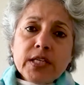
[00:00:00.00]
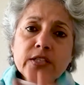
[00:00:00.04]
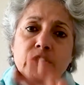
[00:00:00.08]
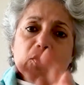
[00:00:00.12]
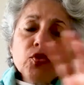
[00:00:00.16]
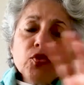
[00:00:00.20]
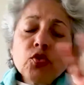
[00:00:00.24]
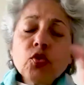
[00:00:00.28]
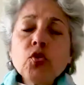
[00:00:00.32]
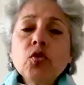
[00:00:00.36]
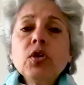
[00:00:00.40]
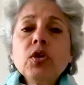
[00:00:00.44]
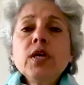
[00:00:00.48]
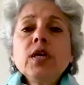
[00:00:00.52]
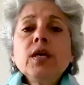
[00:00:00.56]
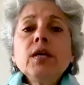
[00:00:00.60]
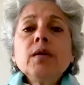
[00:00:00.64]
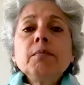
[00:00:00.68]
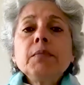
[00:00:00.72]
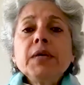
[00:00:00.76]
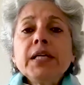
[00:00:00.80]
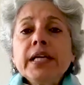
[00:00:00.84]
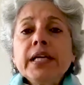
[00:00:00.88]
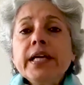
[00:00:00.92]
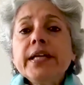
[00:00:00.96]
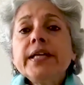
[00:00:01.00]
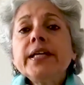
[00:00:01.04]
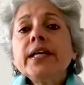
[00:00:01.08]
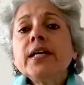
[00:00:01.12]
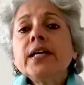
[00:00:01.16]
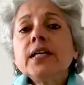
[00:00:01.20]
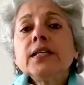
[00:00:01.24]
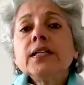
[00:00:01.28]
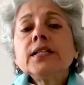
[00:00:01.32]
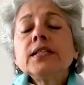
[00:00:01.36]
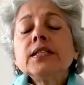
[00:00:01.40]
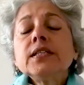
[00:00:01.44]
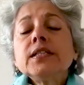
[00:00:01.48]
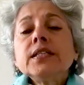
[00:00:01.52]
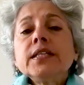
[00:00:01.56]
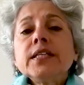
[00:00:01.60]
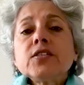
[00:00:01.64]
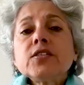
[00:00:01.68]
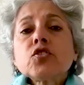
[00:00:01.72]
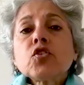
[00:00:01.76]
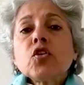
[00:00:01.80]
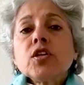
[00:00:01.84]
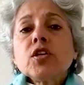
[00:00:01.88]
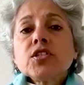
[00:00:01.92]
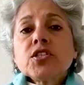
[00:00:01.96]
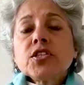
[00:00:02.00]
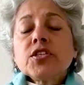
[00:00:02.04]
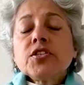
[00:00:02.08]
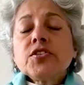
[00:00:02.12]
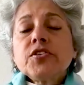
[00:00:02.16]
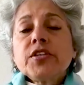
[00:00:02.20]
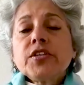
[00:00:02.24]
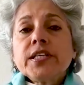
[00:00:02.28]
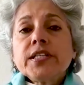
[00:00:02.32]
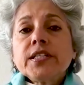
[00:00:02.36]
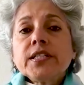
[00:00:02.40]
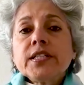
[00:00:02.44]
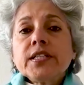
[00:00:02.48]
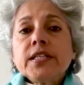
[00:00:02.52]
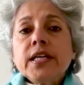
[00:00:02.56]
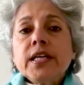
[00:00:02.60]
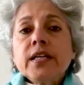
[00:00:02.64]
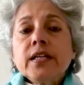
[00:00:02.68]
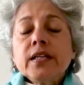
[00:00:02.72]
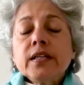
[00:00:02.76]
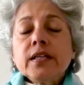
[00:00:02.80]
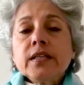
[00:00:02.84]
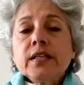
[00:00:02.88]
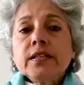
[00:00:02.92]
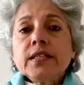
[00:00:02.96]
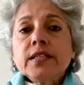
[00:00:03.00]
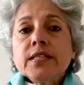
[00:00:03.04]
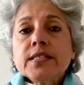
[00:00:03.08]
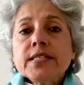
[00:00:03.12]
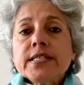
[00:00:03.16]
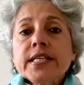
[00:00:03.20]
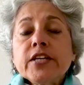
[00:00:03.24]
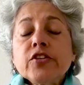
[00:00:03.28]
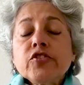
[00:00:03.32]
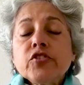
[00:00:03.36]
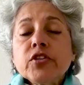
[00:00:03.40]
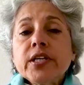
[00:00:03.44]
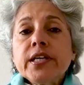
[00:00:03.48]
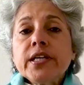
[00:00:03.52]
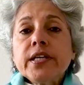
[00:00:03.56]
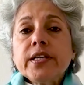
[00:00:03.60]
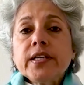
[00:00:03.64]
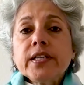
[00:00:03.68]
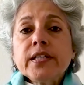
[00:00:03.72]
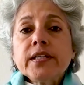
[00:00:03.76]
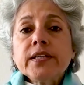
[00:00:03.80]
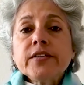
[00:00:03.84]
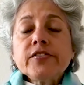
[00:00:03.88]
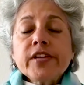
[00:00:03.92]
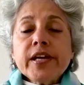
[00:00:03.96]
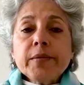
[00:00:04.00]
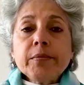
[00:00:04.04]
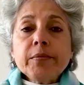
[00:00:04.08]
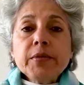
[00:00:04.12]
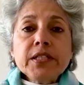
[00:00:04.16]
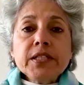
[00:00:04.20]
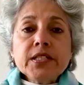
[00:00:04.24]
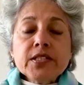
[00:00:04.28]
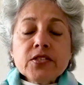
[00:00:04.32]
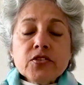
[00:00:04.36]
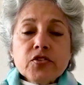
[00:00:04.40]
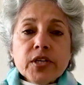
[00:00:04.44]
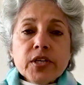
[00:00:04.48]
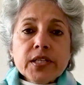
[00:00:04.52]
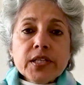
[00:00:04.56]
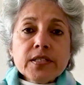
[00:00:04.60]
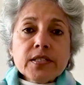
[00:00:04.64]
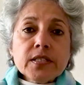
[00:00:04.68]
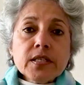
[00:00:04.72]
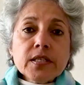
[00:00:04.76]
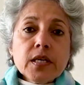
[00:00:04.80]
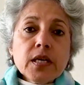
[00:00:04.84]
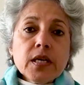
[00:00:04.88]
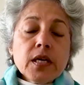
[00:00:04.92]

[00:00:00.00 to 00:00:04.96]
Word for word: as you know, malaria is concentrated in the central Indian tribal districts.